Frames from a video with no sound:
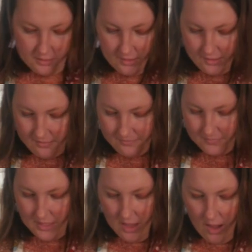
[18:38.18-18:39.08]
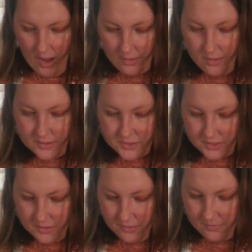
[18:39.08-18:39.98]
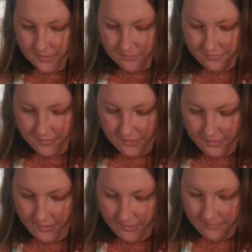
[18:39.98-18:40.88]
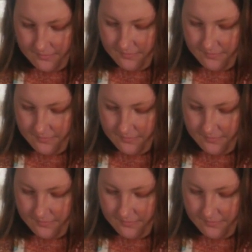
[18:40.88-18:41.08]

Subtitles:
Okay, I lost a little bit of filling,